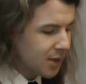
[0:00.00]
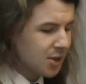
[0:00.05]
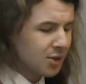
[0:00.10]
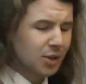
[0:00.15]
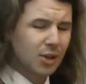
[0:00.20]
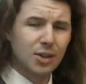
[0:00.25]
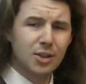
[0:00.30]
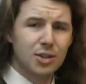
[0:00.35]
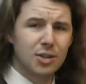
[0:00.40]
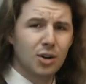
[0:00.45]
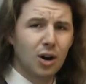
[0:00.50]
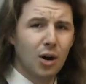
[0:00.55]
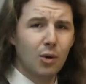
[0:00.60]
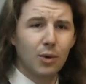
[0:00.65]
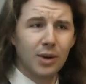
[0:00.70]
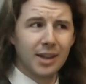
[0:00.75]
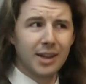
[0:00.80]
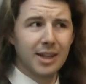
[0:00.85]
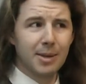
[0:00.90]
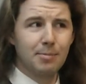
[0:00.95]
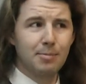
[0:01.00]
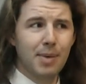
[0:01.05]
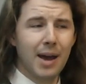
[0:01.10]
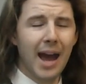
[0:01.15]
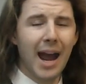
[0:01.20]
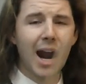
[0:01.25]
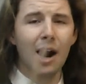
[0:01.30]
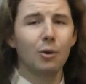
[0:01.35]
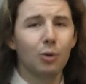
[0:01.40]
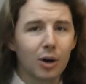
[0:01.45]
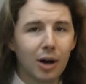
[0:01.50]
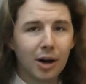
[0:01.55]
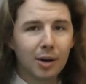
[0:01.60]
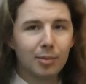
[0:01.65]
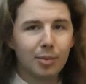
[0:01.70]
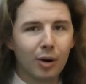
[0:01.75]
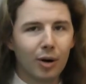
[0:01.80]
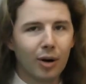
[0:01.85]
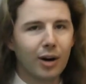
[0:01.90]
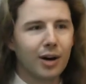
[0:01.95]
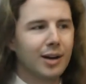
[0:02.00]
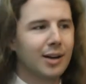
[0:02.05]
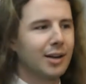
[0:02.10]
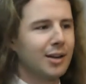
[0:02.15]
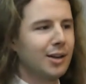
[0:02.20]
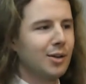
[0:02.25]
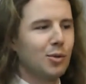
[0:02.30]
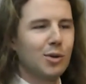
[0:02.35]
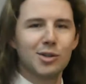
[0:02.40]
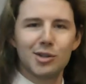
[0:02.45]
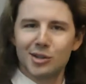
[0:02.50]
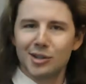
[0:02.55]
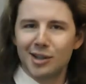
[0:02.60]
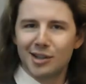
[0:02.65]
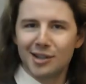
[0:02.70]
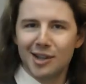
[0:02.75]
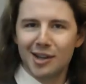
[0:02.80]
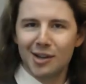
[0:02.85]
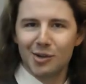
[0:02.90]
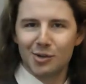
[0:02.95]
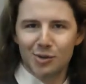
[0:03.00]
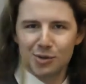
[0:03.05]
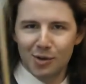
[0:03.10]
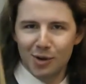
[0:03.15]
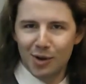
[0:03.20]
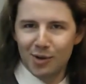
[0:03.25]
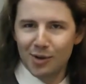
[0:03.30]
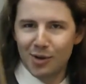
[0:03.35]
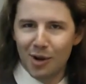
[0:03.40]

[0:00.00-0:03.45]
You're going to start with the para part, which is a single stroke.